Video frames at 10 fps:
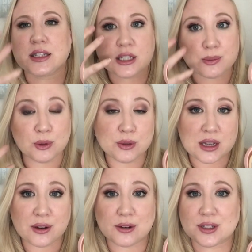smooths
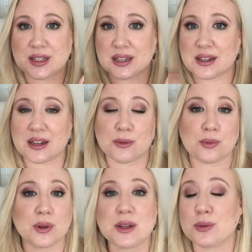out your skin. It
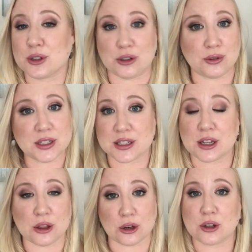really really reduces the
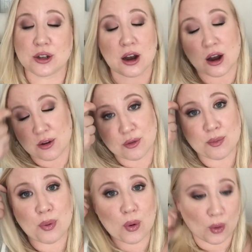look of
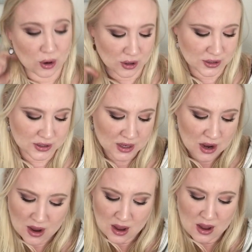pores.
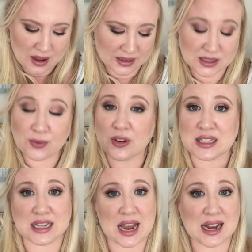It's
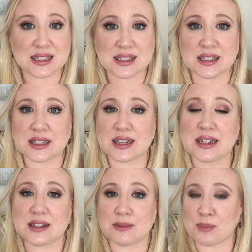fantastic.
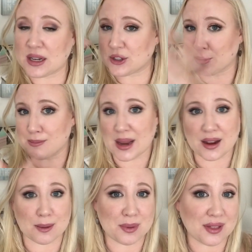It makes your
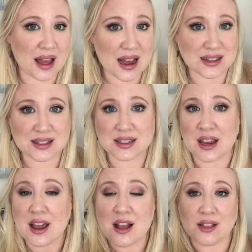makeup last.
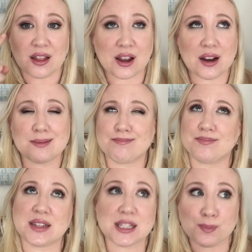Like,
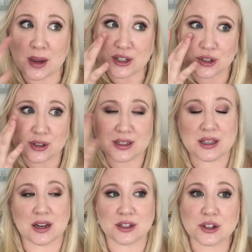especially
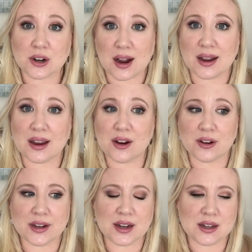the under eye
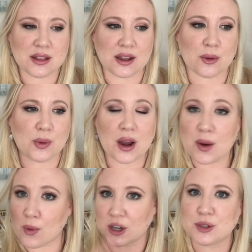area. Like, when I
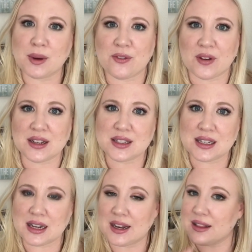wash my face
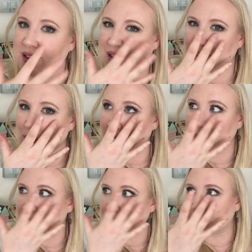at night, like, I don't
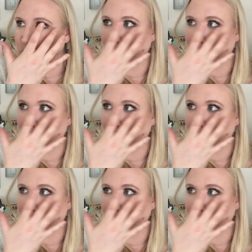really